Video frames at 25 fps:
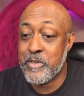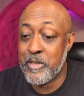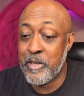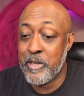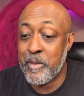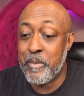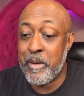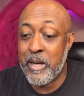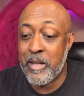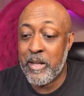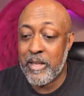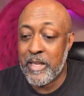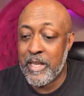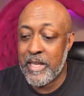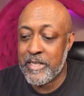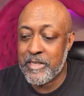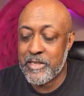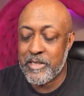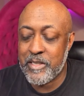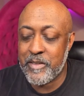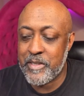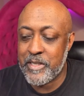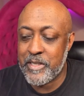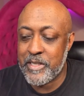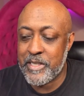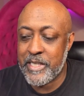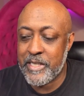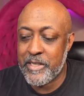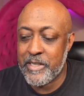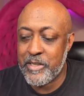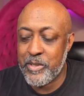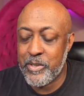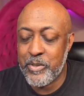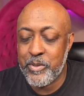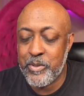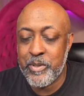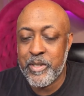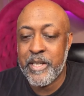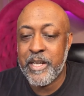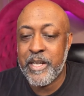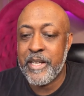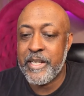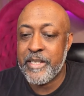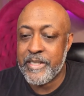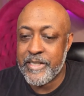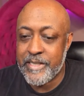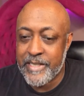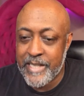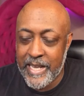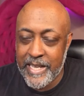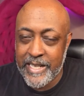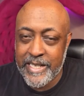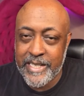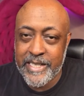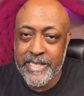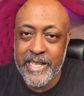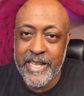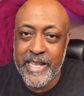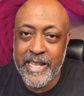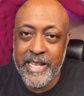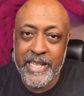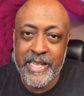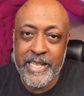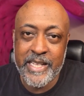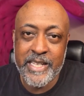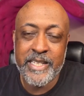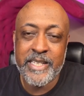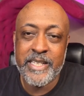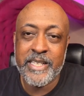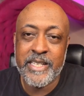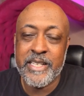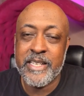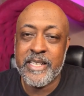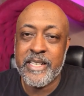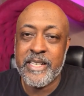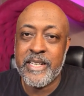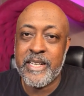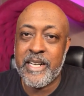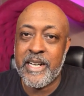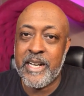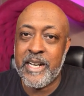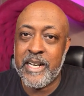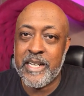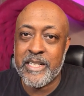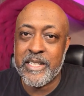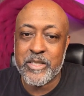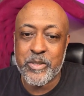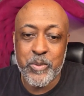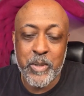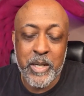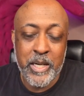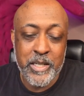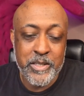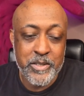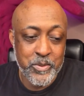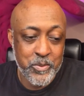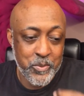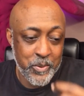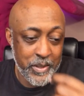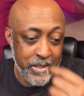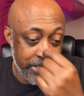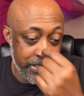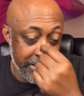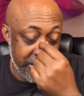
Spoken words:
about a lot of stuff that they do day to day, throughout the week.